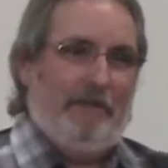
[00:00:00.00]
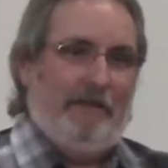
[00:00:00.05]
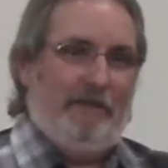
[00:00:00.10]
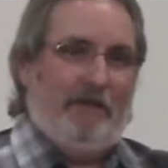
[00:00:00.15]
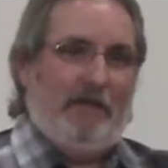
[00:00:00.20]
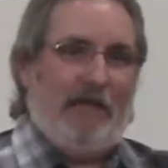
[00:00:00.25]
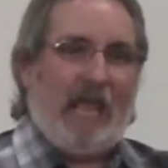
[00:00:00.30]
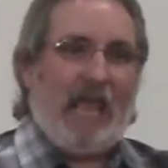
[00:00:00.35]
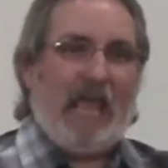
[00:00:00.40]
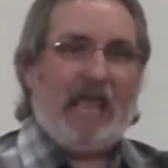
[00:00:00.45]

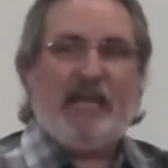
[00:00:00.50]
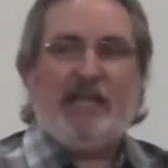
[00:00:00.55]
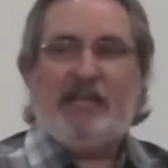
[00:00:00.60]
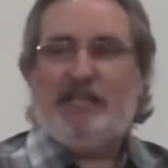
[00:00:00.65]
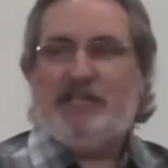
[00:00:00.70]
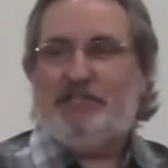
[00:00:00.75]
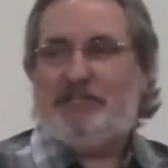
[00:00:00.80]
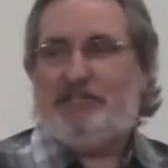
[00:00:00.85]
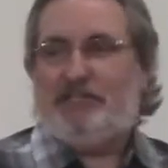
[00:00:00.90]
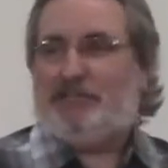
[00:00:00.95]

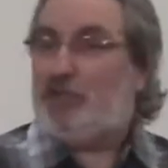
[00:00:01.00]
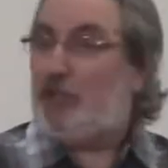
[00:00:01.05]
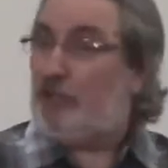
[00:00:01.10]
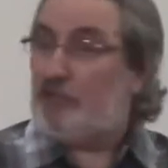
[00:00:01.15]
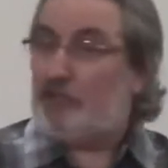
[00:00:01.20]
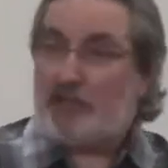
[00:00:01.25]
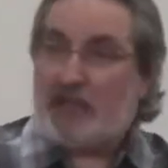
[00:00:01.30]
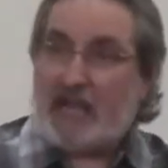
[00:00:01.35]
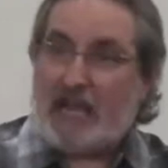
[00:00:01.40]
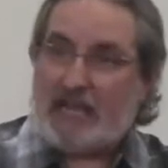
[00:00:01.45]
And
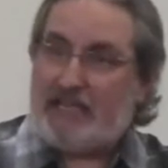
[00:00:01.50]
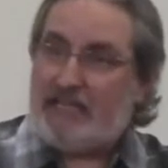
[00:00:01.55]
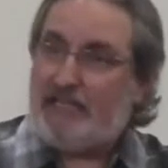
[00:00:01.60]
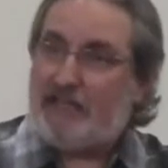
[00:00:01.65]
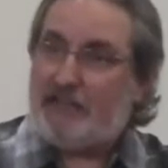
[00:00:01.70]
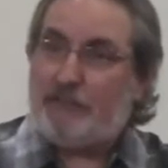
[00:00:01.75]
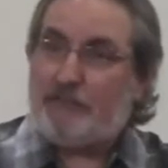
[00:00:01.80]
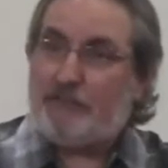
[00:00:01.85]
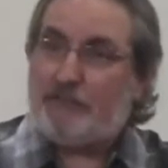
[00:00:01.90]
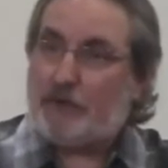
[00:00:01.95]
just like
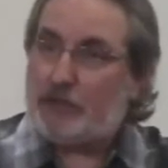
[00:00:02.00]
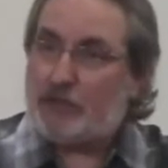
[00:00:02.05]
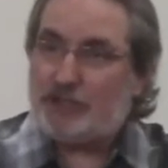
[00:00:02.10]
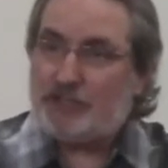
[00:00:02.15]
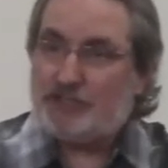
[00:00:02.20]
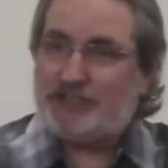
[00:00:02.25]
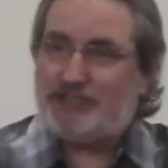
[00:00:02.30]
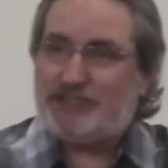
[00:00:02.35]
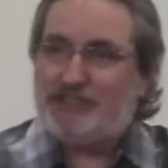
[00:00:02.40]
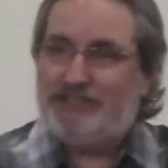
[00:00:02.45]
in the
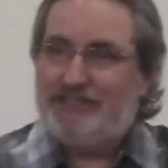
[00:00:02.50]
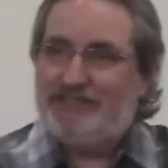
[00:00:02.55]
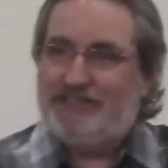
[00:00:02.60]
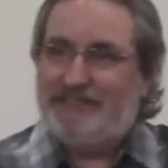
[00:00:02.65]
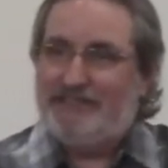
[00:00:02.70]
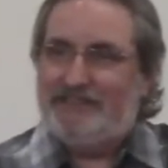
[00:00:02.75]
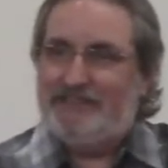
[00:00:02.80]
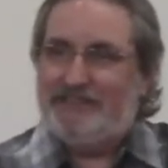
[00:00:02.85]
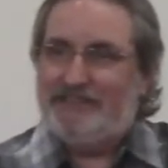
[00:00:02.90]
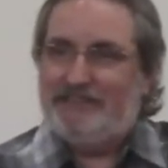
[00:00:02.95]
first
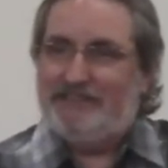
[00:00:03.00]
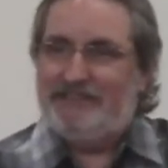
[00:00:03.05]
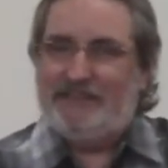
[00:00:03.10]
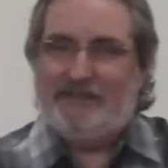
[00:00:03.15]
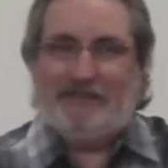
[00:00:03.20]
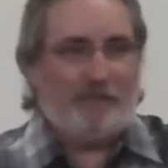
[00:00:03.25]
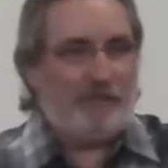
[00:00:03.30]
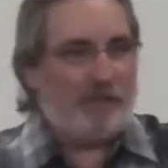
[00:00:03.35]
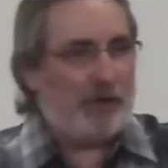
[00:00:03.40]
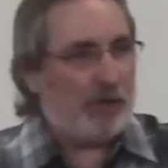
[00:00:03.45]

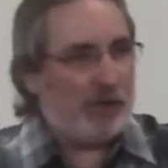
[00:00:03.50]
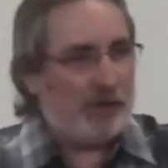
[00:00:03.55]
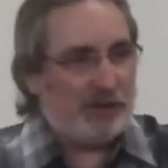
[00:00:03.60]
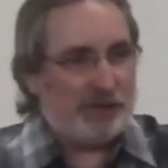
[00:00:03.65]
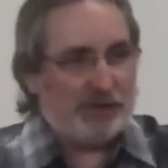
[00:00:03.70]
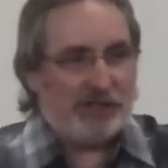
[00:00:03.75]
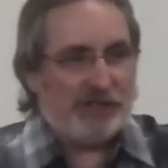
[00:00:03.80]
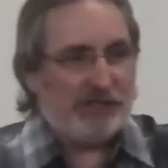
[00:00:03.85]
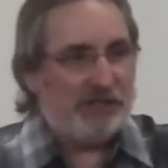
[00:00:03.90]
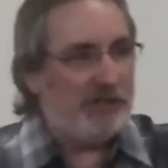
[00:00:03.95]

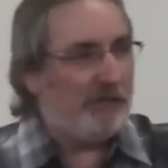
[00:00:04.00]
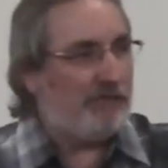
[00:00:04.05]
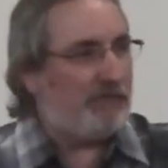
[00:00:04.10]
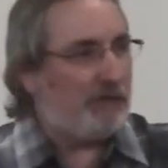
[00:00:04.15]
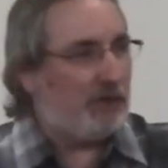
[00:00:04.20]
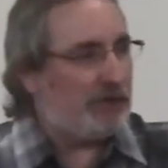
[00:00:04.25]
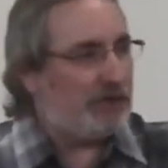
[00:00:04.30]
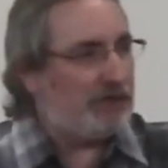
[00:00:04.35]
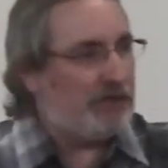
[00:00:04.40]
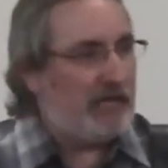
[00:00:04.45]
version, the
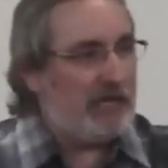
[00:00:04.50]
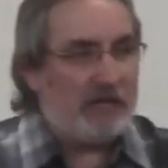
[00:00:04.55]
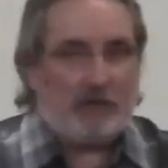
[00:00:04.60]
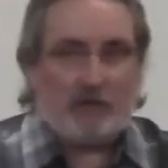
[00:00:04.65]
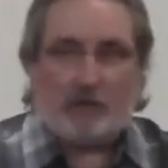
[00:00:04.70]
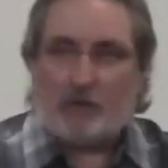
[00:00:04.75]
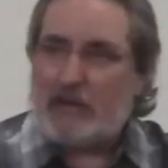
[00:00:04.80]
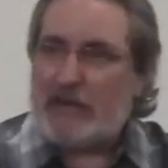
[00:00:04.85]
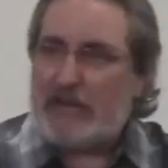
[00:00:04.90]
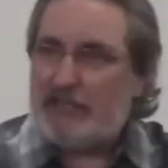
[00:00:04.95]
first
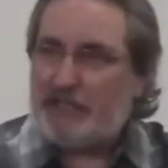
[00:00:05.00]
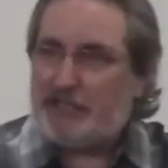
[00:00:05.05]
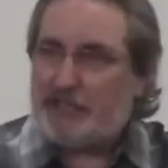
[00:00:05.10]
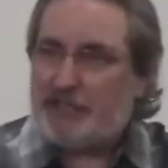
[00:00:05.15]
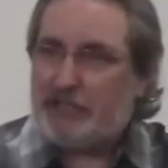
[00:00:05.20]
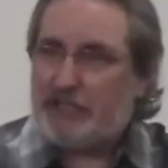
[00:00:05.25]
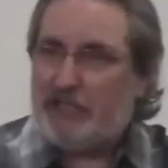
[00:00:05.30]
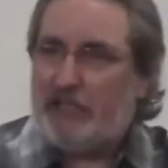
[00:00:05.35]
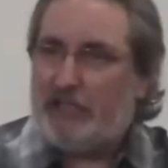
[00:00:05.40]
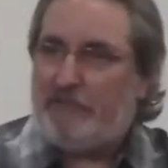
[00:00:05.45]

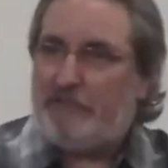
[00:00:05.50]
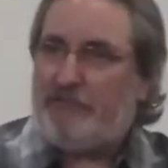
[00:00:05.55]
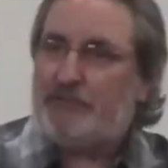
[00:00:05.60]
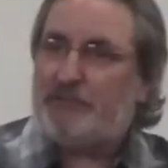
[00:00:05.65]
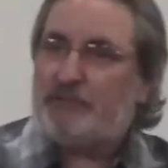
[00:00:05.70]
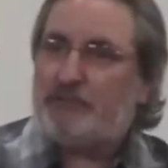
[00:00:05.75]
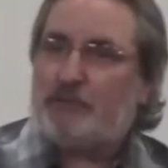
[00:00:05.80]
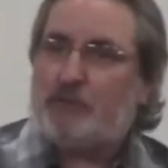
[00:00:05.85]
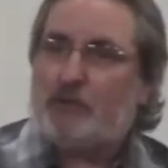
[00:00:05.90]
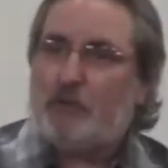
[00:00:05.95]
iteration of the
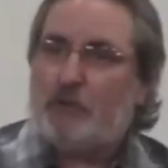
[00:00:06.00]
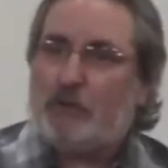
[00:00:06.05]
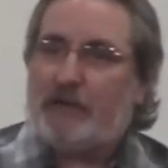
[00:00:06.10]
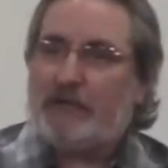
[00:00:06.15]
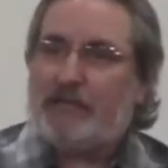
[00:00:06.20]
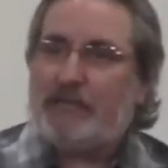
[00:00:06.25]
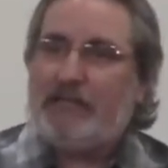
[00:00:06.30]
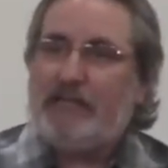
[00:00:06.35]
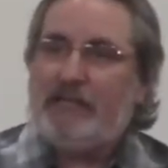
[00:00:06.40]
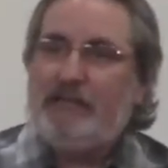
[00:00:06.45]

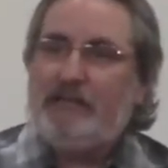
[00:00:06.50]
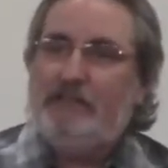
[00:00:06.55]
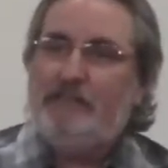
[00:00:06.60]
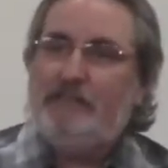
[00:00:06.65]
story,